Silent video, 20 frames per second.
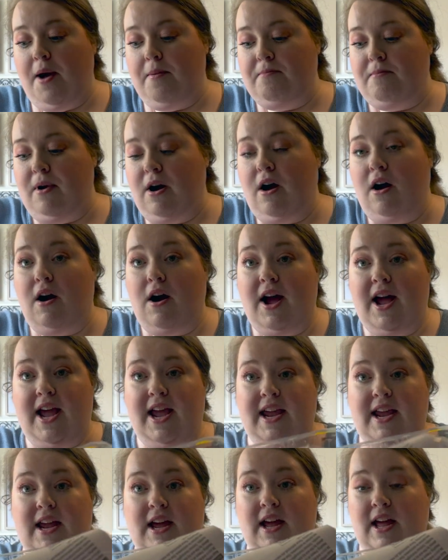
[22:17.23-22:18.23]

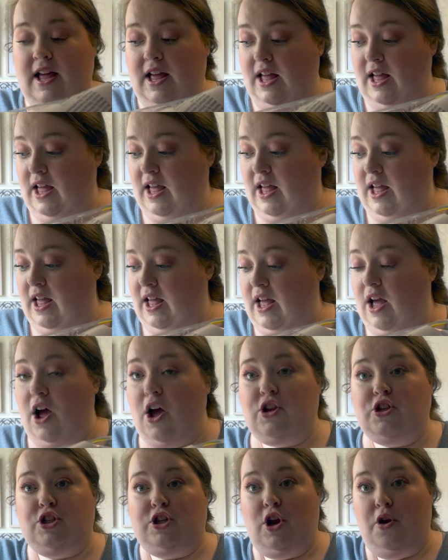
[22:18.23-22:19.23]
my
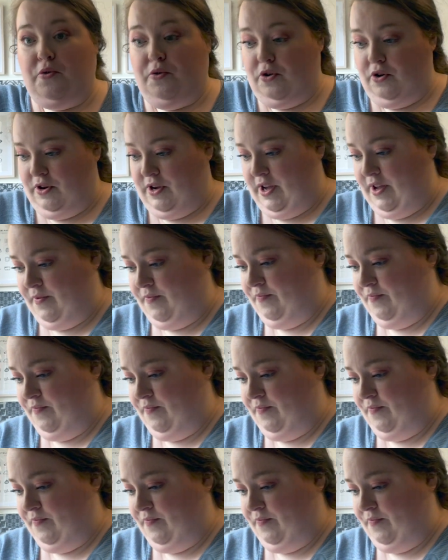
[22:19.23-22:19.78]
slow cooker.